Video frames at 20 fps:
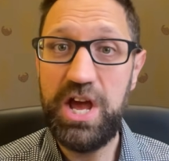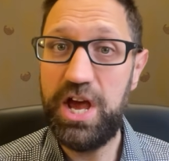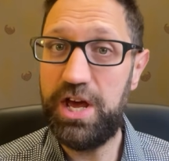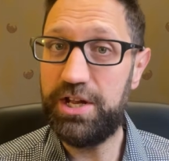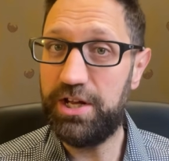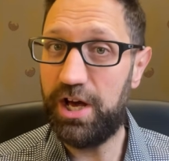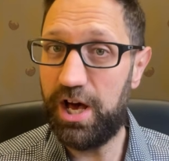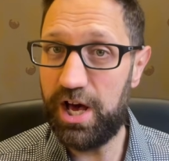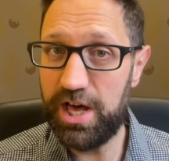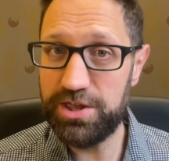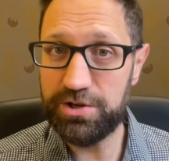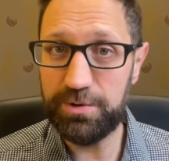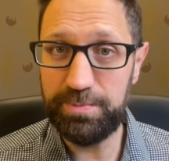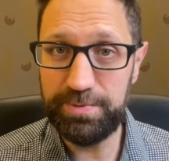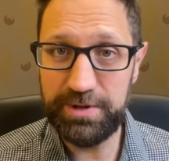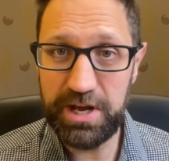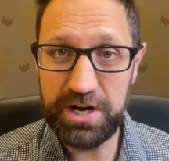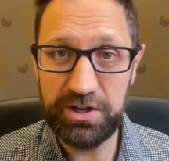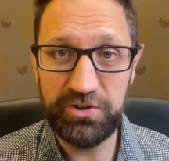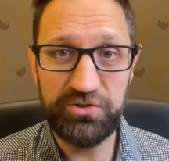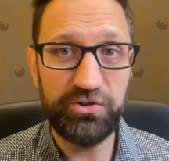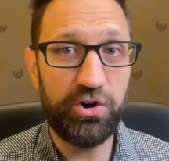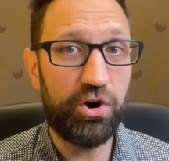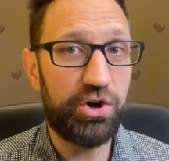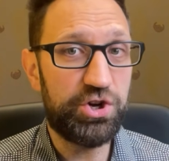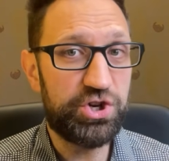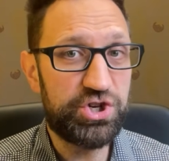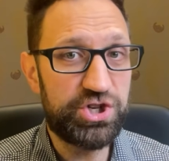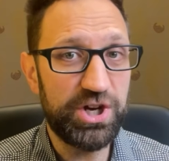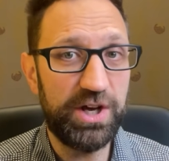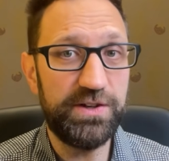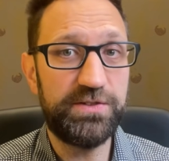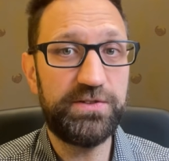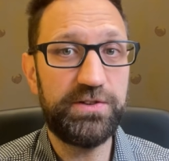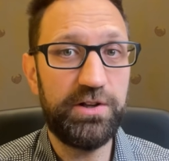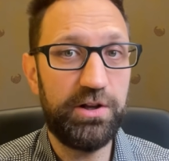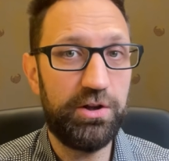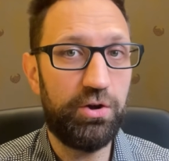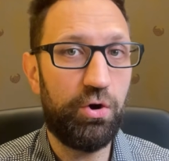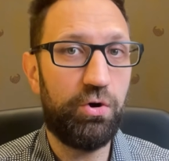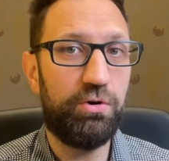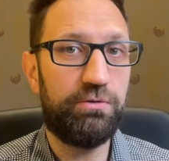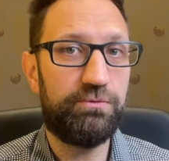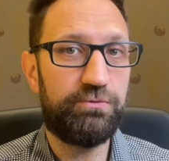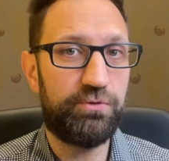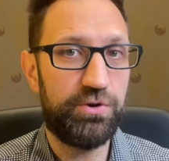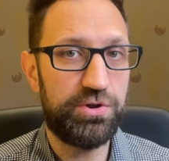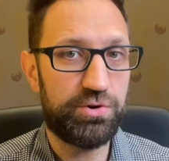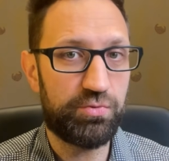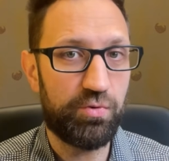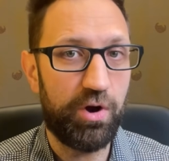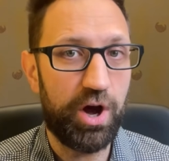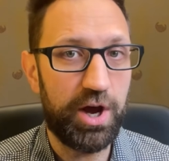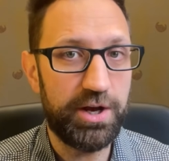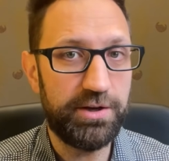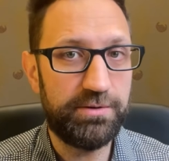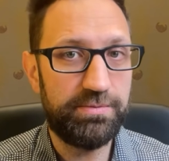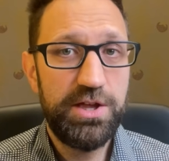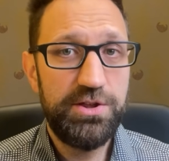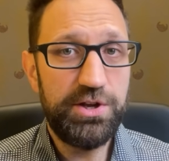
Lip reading: and other players are just along for the ride.